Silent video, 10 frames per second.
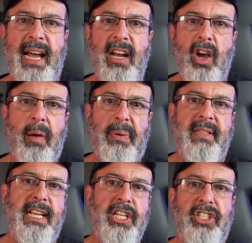unlock
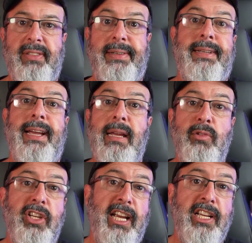potential and
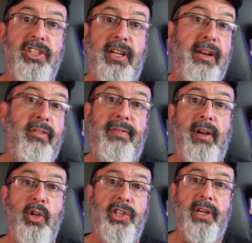game-changing and
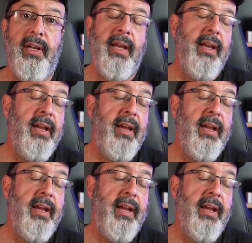revolution,